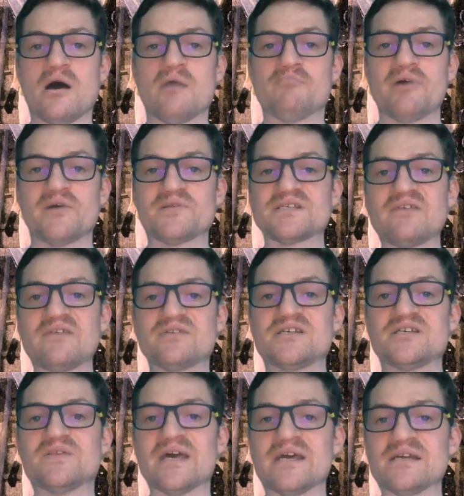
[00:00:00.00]
By the
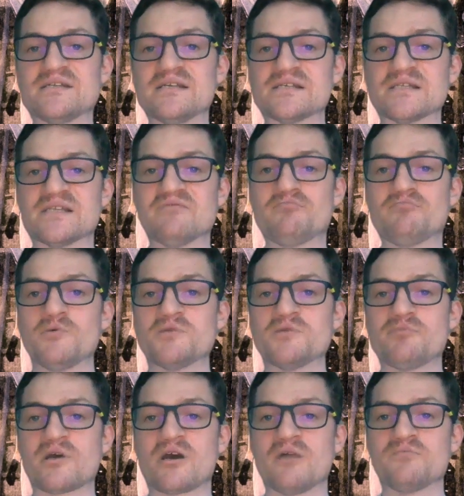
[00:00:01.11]
1780s, Liverpool had
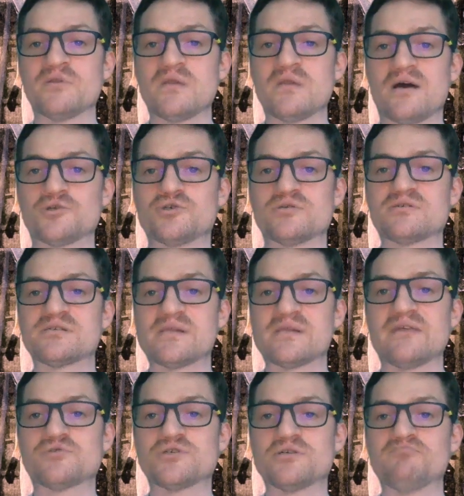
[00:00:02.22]
become the largest
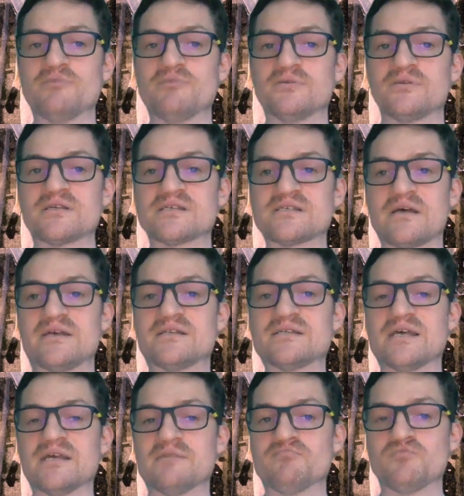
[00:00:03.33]
slave ship building site
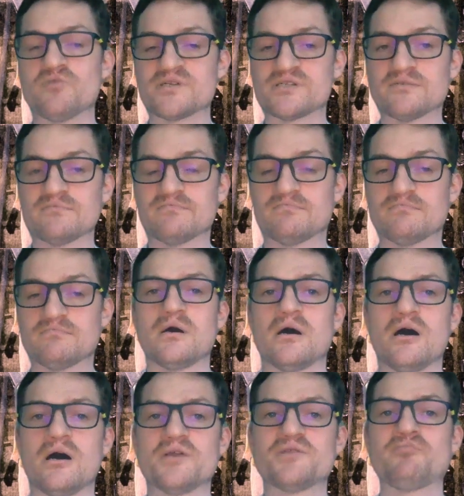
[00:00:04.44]
in Britain.
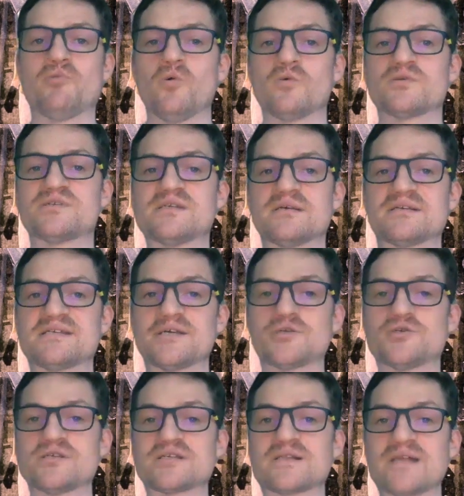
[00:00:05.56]
Other ports, such
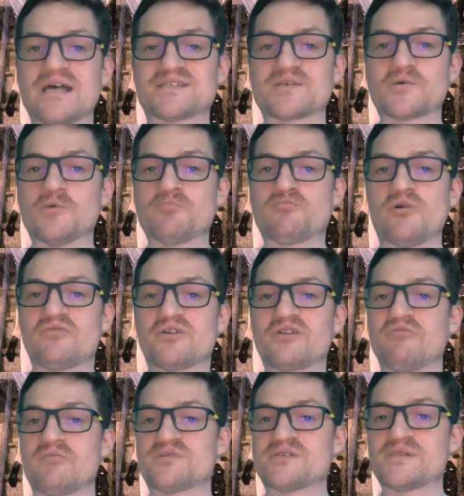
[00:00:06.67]
as Glasgow, profited
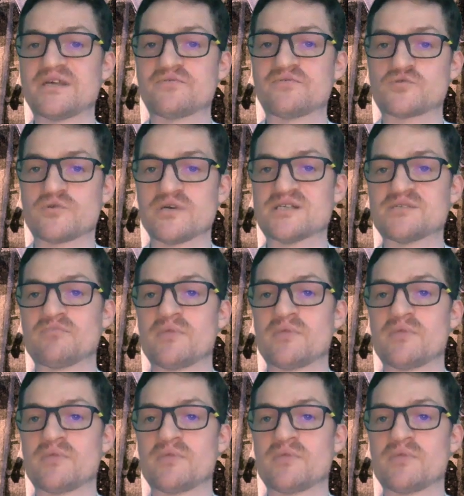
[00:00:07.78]
from the slave trade.